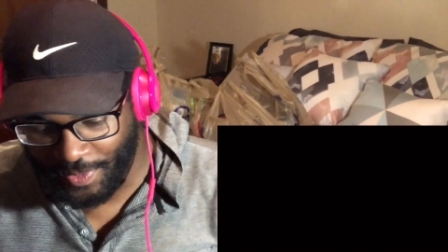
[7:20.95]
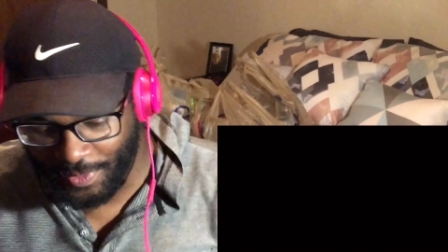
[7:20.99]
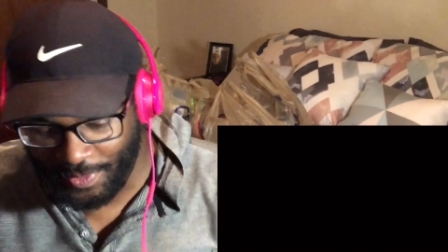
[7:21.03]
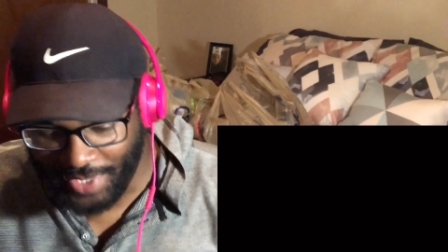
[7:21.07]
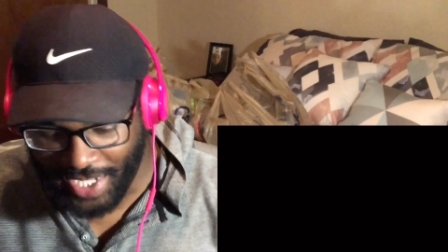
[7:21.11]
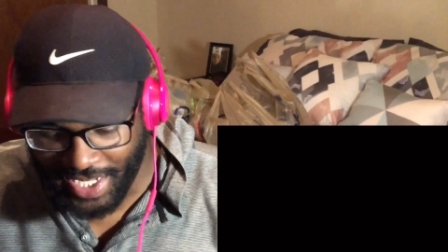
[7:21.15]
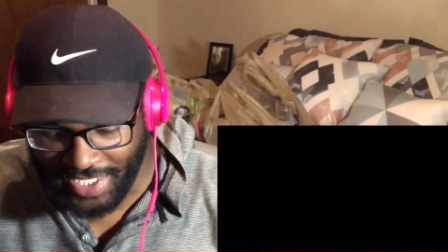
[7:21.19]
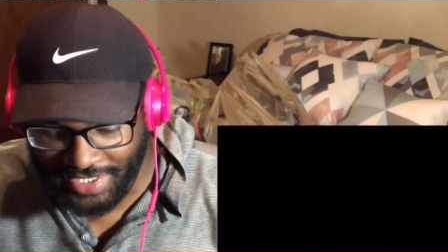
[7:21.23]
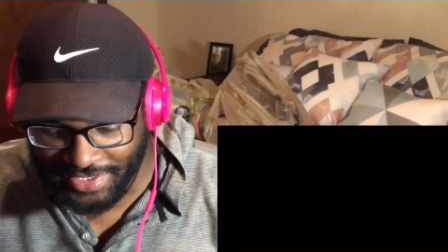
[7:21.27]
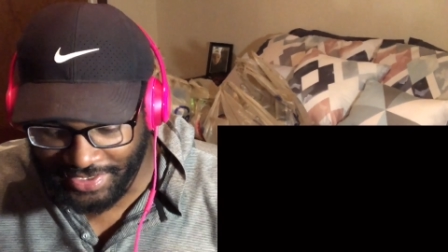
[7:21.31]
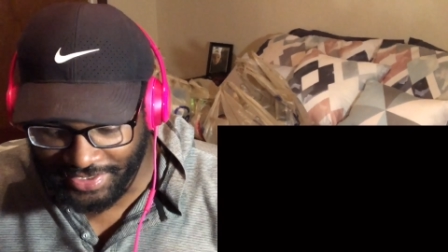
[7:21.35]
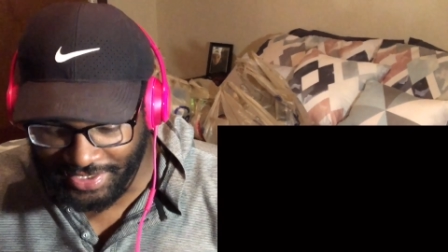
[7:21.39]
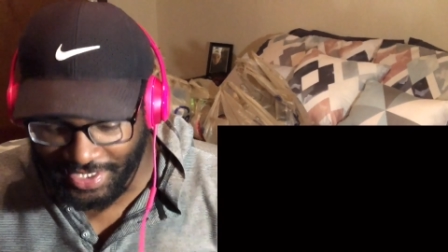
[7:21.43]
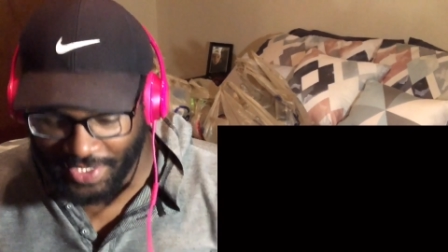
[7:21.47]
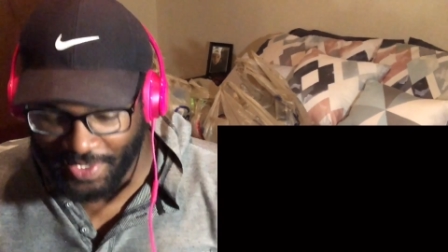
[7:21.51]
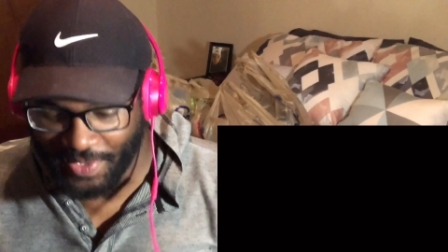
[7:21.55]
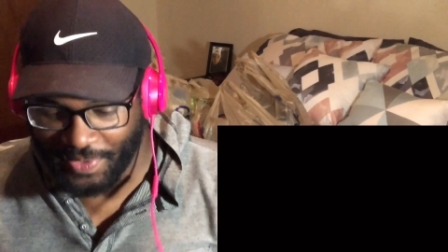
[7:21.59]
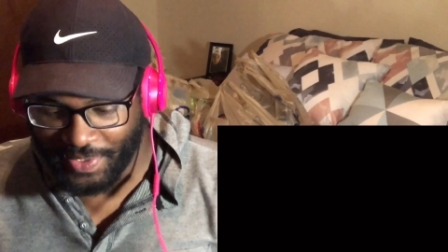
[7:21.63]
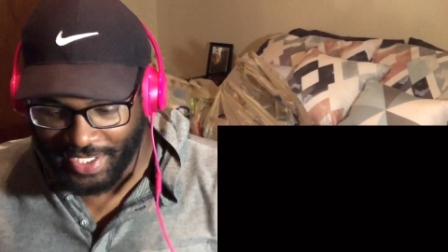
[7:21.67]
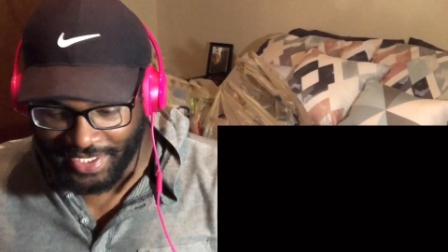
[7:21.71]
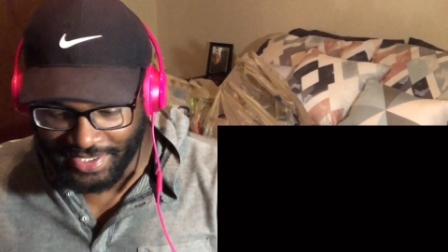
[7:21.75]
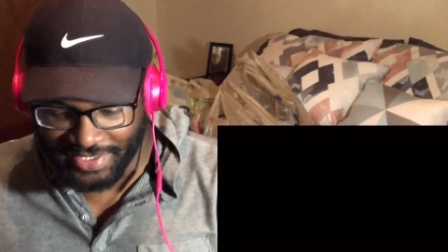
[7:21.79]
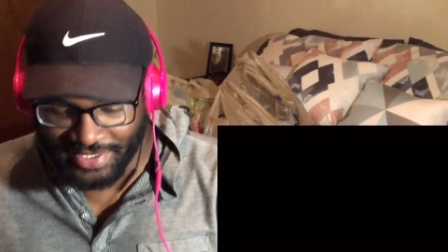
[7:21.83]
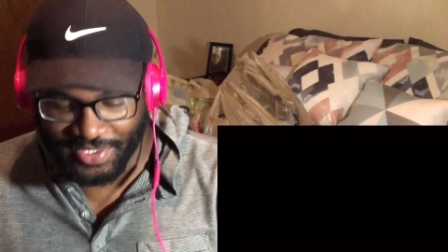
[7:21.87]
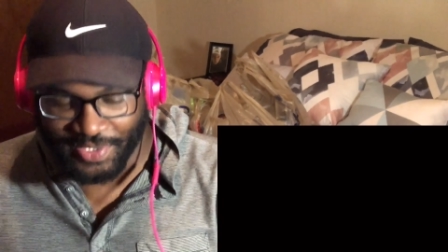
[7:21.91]
that's still
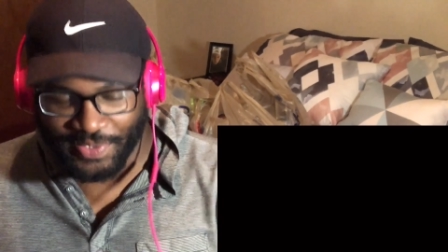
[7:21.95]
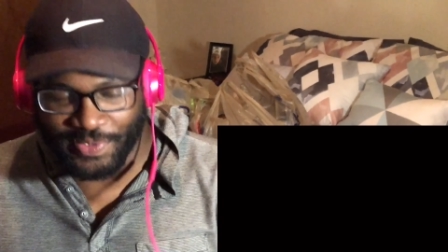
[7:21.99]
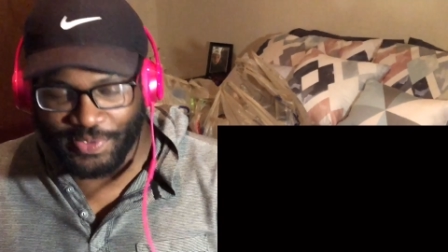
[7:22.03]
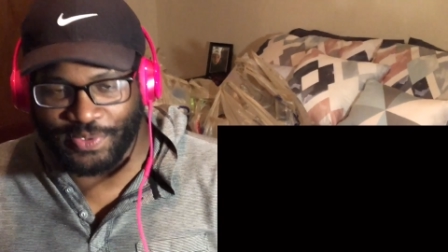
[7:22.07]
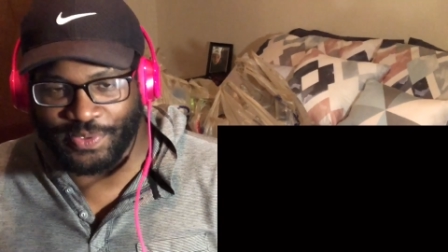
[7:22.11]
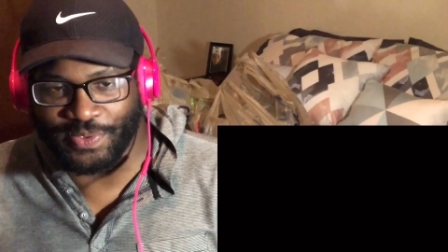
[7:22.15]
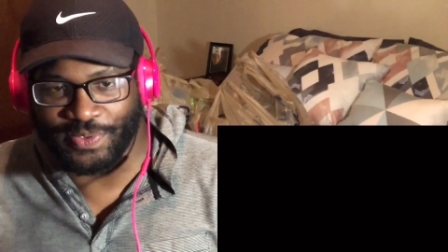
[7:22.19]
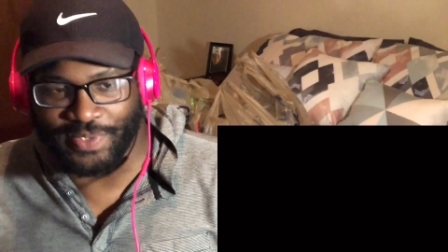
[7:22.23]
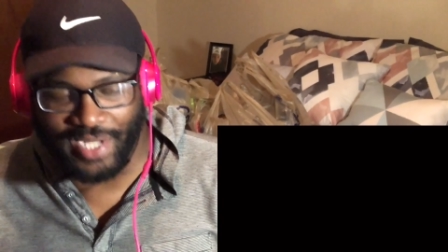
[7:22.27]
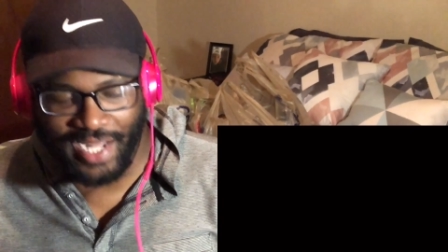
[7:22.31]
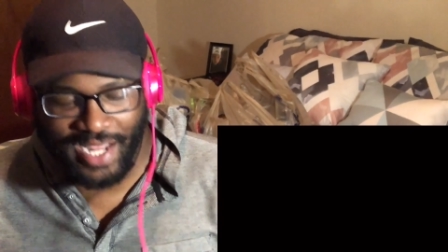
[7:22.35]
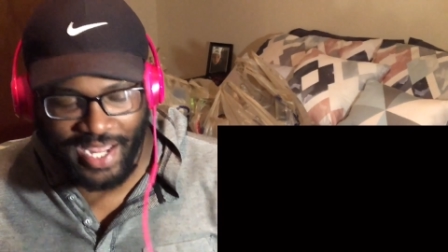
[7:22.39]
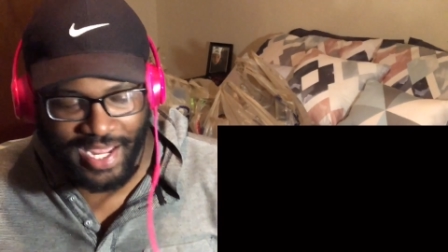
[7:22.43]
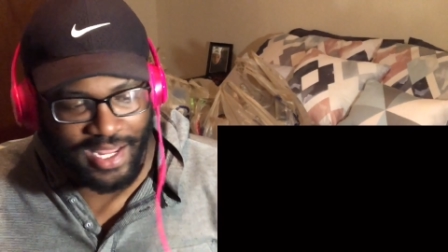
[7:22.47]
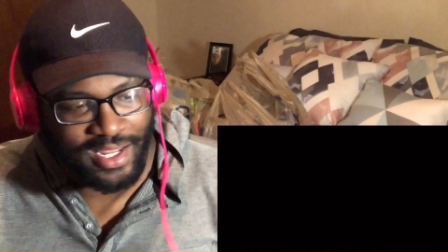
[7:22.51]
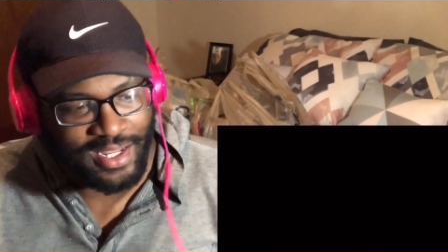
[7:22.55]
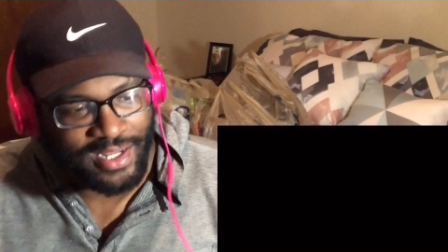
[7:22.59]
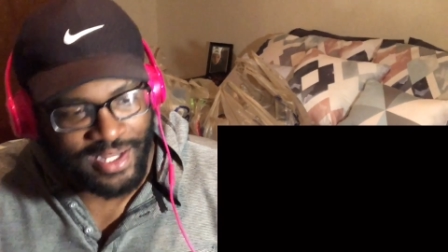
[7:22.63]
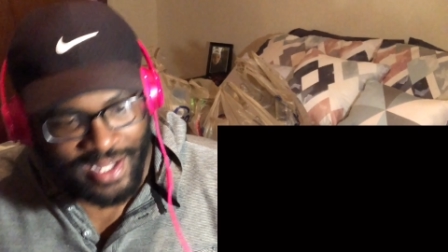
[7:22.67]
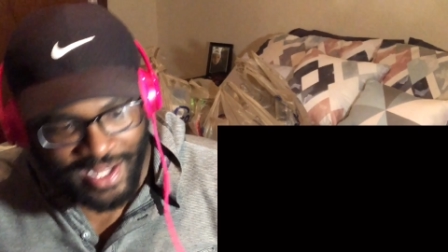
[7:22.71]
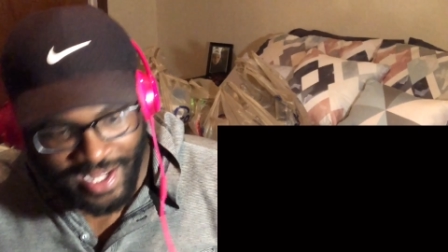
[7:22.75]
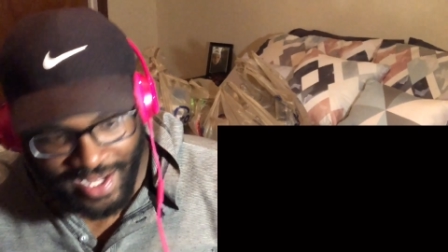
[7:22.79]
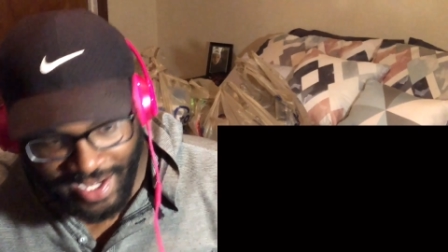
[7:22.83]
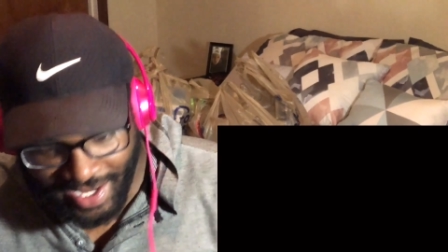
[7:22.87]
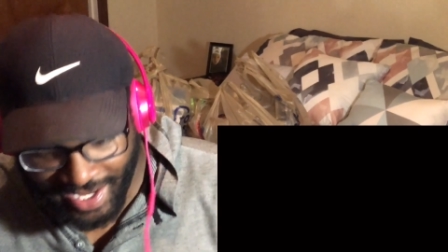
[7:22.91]
they still do that
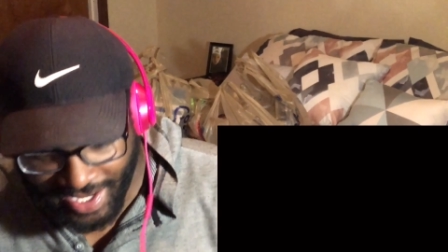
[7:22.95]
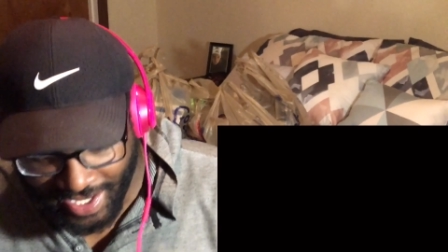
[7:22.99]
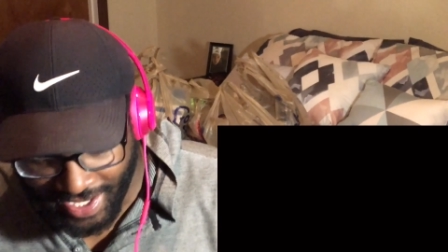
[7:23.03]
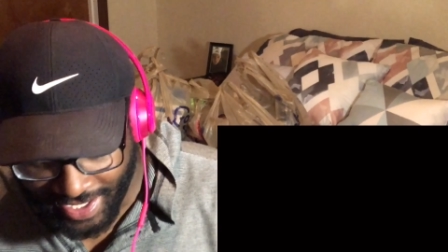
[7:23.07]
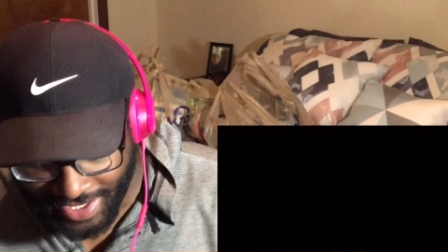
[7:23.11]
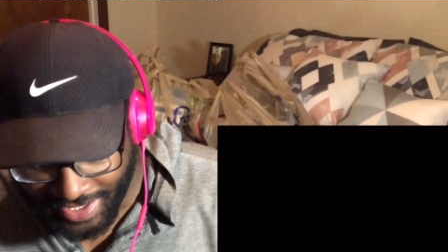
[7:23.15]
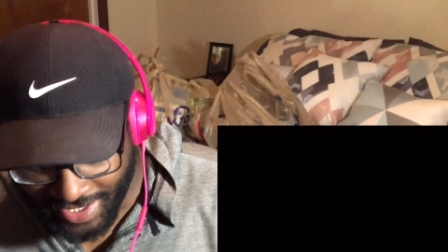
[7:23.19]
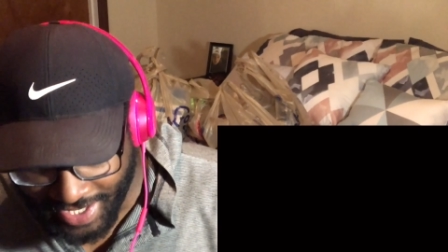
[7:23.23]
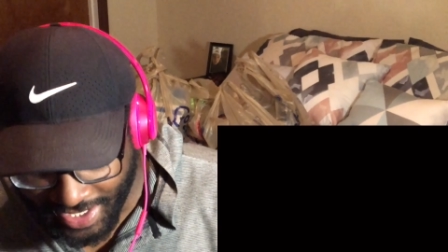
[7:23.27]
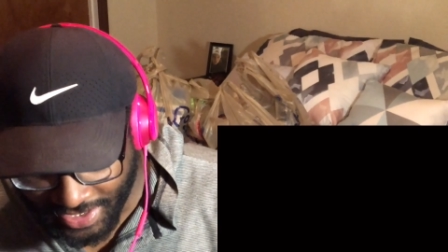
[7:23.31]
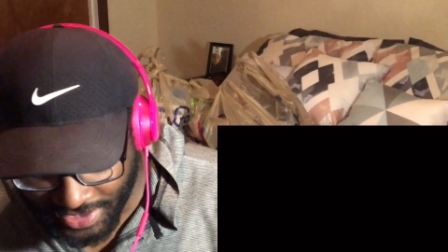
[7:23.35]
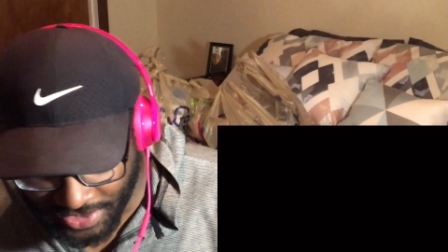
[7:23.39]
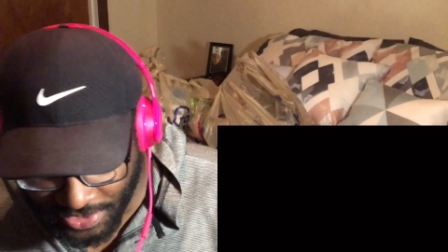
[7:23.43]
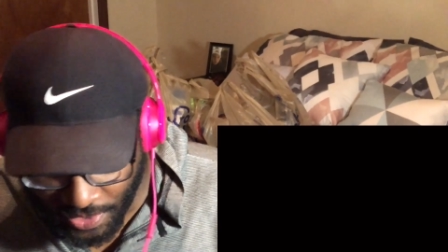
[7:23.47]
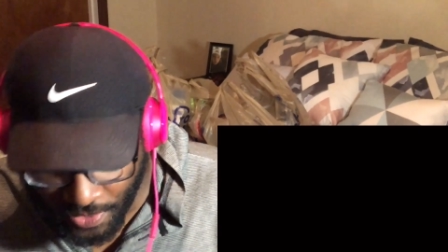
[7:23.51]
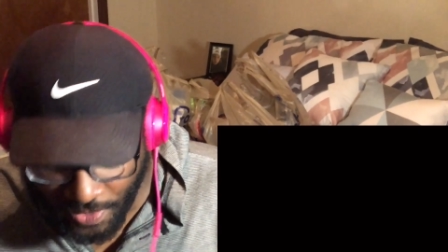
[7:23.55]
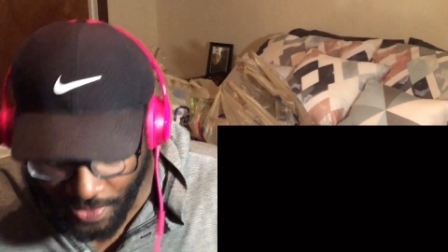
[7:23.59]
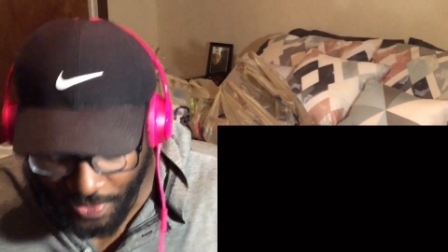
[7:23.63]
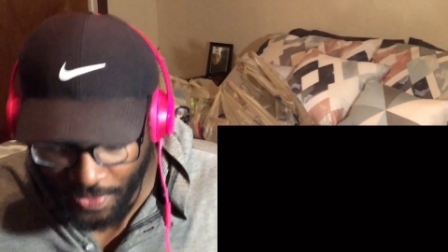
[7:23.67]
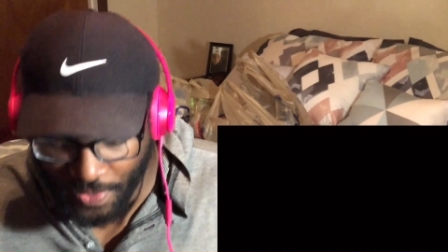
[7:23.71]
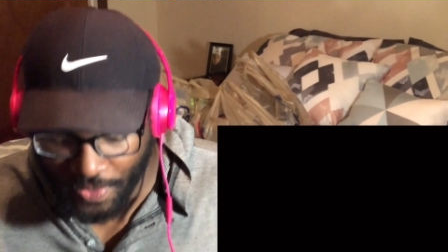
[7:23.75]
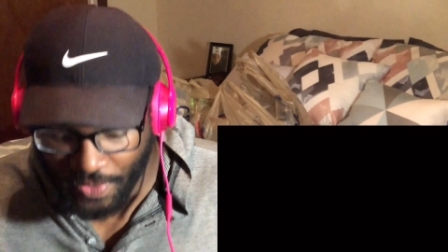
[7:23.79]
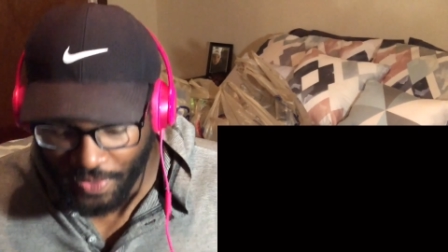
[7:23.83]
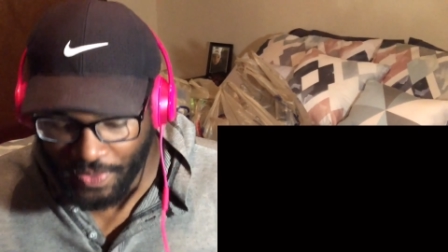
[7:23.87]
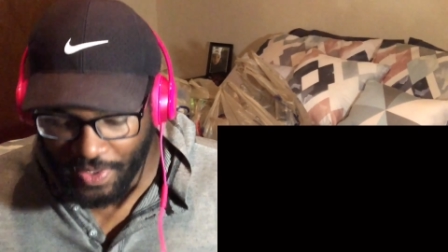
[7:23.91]
and that's
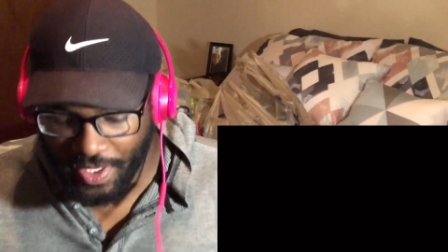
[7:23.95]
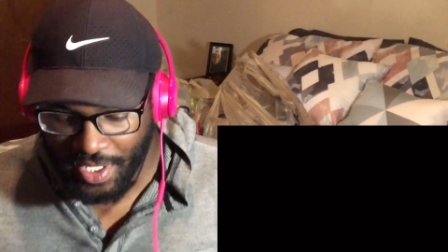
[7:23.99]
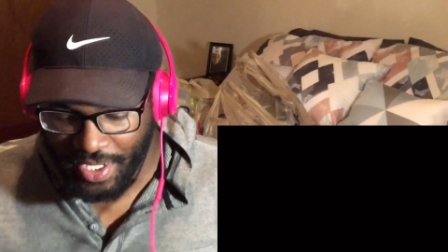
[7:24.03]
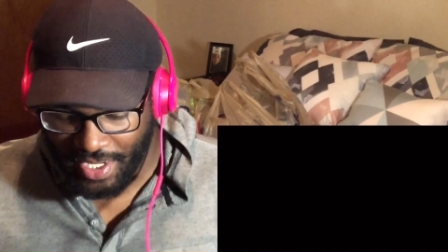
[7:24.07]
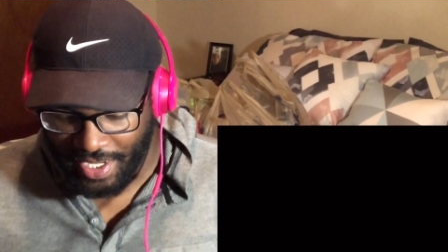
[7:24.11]
cool.